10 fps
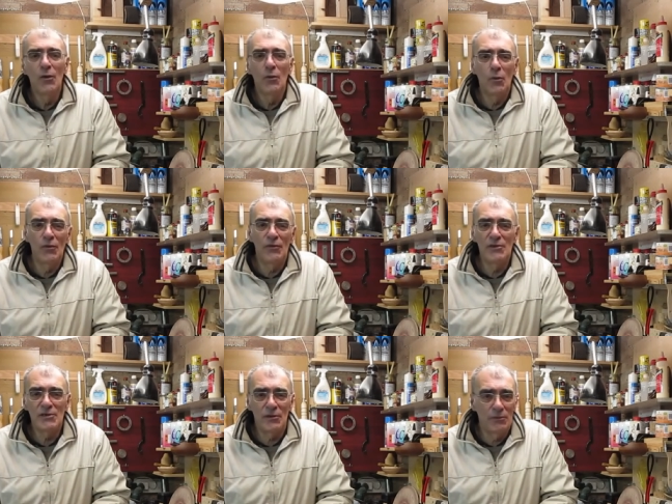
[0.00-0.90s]
What
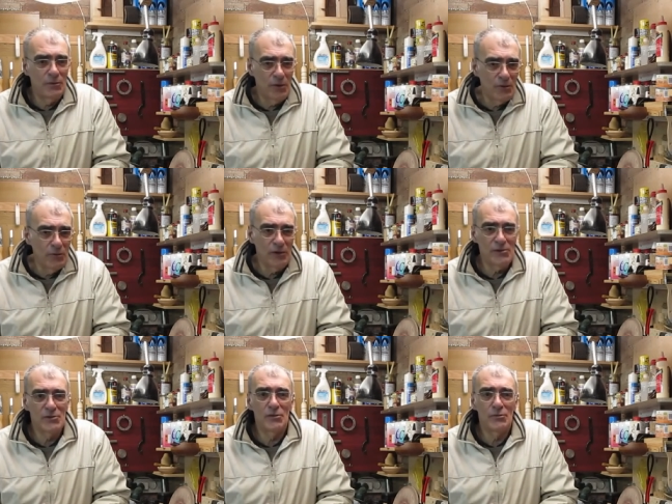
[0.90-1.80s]
these diamond honing
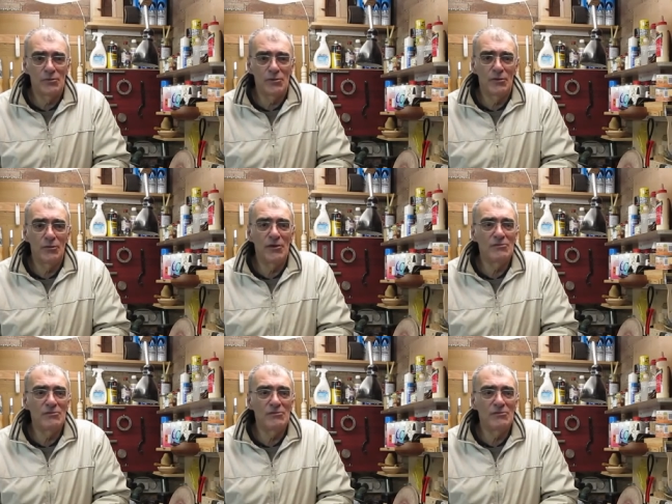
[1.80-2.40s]
stones do is